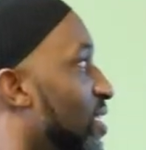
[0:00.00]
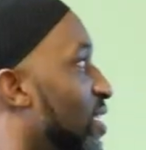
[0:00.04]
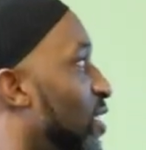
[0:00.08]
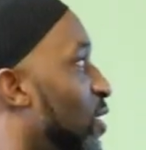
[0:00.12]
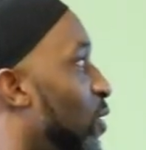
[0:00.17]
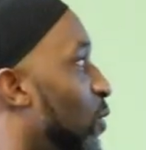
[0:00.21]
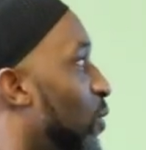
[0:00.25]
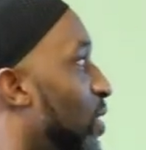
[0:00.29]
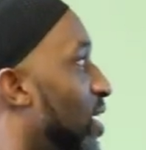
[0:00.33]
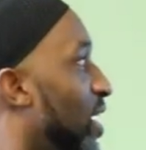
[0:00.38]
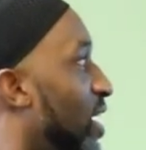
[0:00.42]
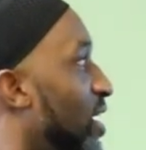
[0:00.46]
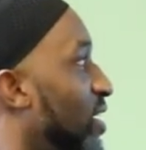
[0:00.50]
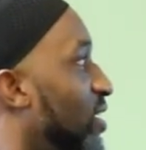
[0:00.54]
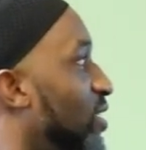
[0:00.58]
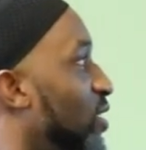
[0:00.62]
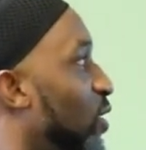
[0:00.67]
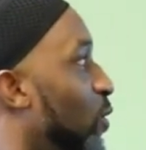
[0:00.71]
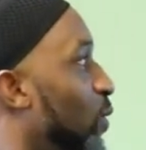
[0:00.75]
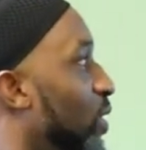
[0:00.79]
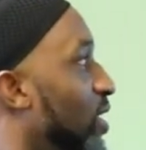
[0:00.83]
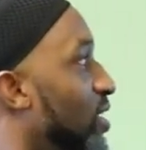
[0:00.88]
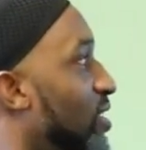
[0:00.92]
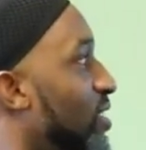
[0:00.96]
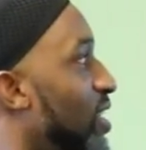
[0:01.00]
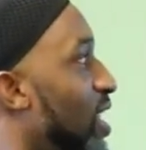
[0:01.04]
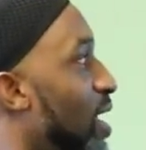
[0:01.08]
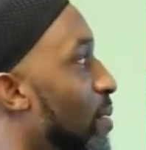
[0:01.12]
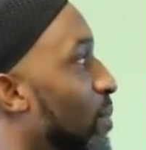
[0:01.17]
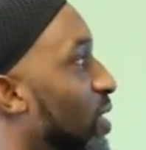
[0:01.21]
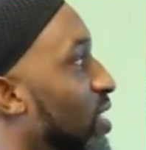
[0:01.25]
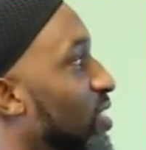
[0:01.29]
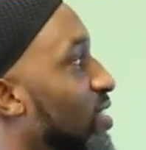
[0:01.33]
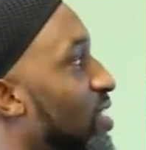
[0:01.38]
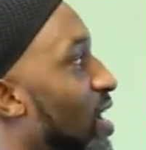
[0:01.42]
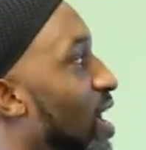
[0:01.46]
okay, so
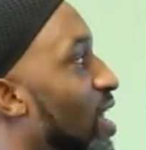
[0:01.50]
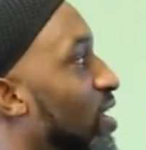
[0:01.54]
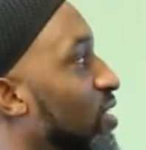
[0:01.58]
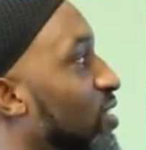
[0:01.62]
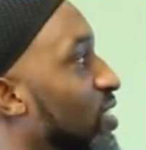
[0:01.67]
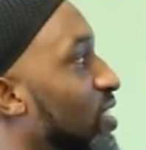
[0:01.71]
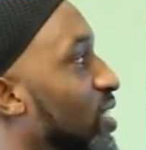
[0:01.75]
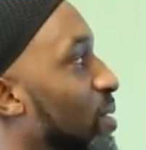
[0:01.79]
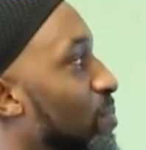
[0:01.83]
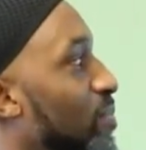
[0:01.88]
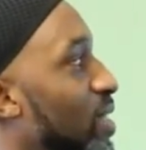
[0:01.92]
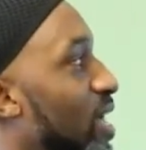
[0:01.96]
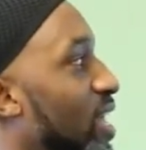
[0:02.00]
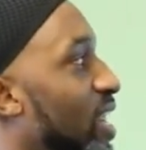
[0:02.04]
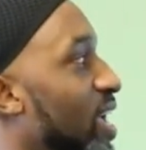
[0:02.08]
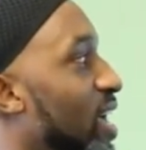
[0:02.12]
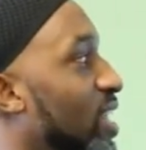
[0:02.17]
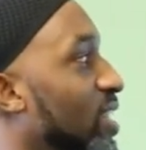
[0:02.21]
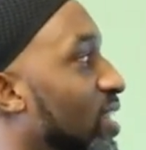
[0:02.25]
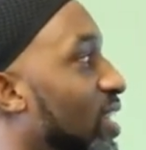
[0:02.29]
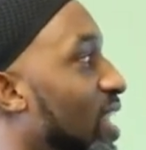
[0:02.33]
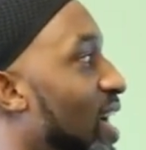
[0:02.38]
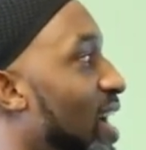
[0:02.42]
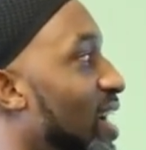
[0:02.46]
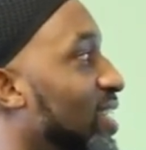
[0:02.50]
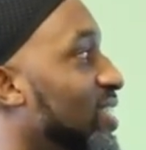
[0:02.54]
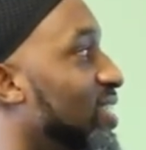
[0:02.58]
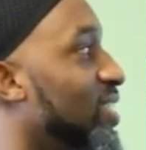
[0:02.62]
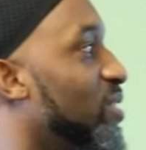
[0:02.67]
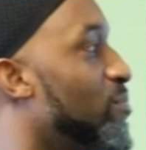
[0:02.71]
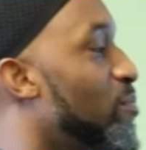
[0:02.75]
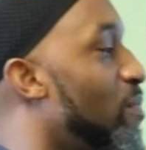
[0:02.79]
Islamic scholarship that analyzes